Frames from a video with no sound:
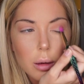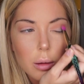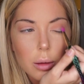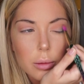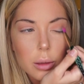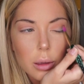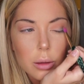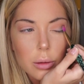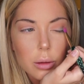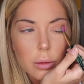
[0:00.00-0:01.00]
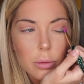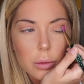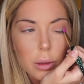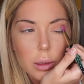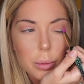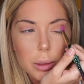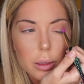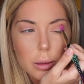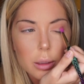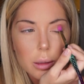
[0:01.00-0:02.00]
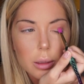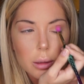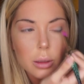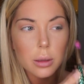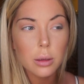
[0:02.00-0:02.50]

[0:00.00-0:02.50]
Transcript: Oh, those colors look really pretty together.